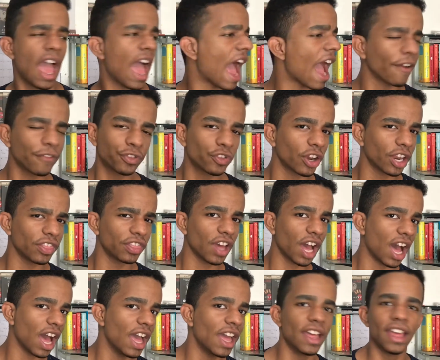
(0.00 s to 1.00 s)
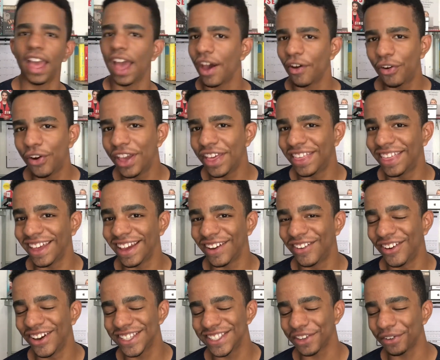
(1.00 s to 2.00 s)
after I thought
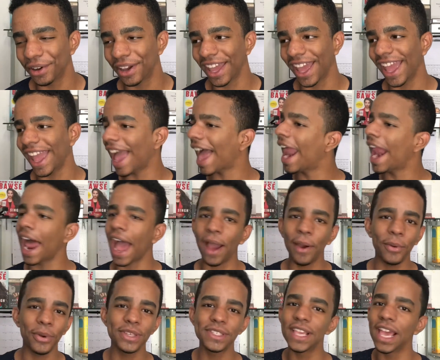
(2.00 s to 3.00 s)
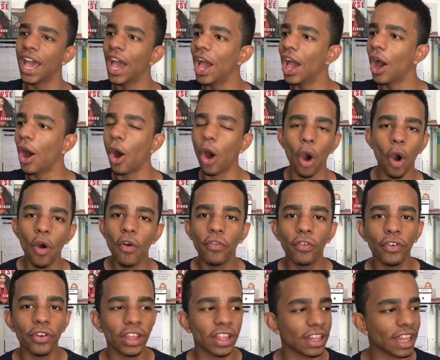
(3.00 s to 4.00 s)
everything was okay, and I was
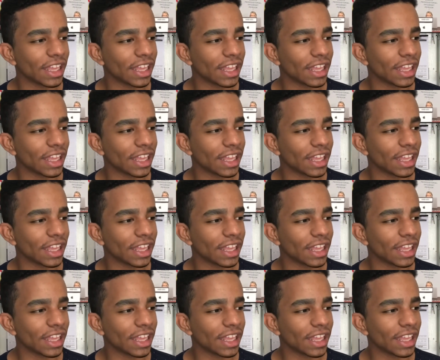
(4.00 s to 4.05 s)
over it.